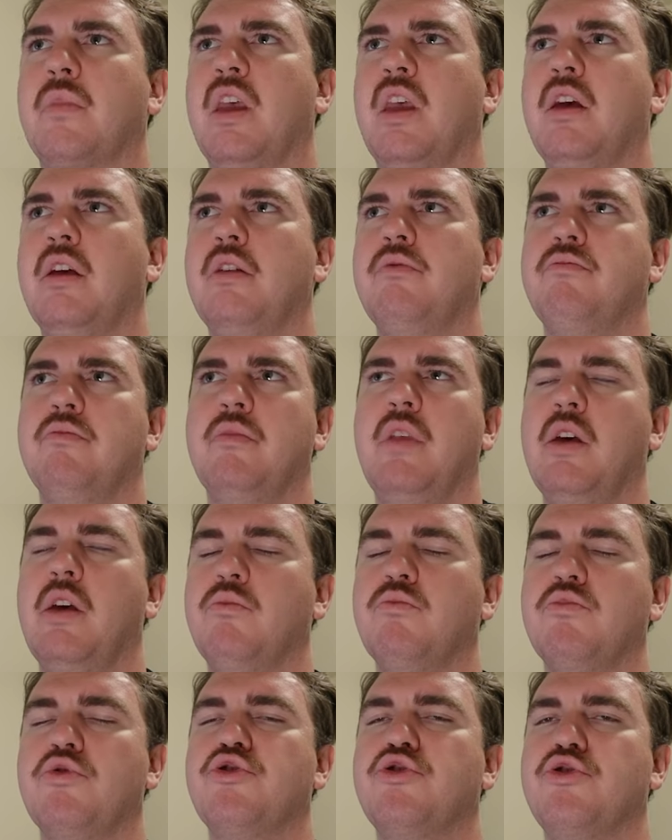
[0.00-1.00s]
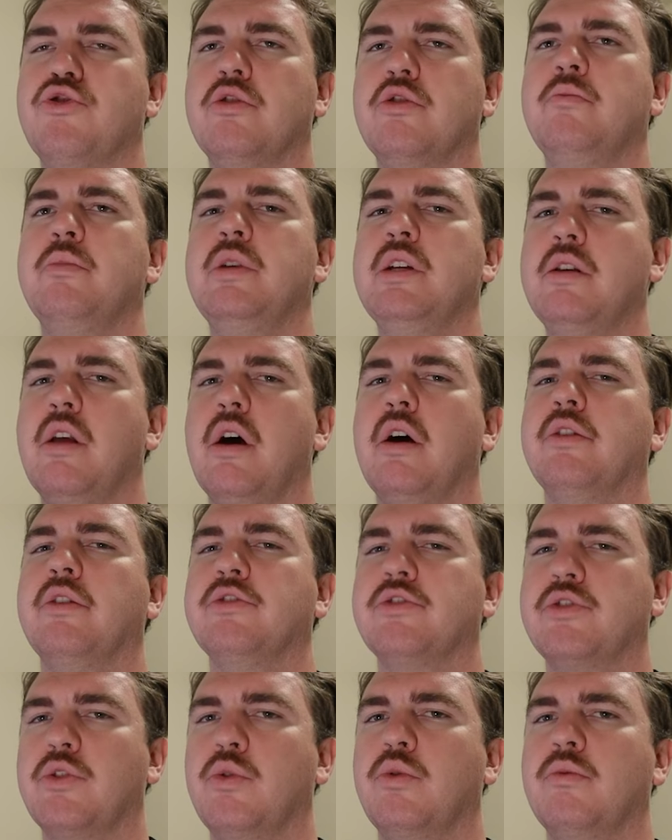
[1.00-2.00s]
It should be done
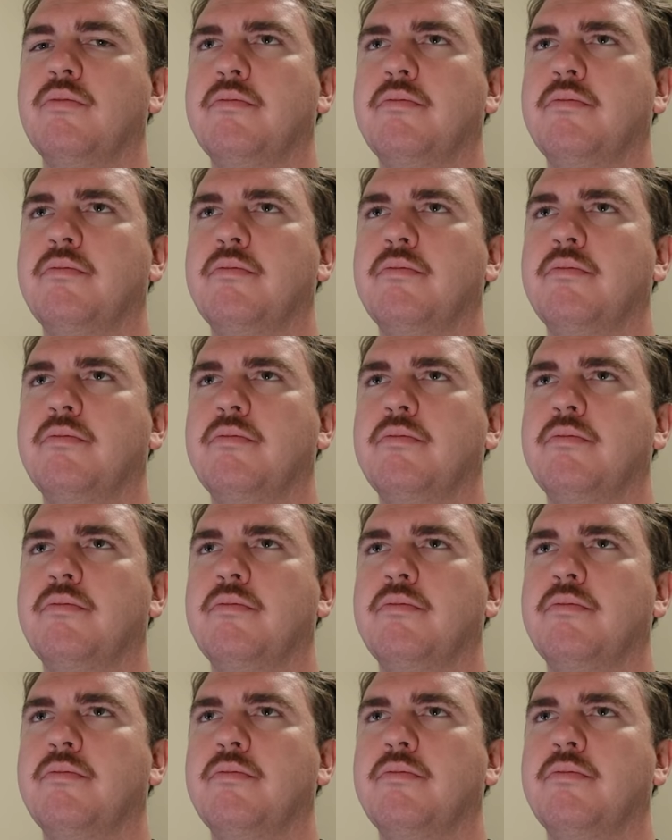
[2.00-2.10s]
soon.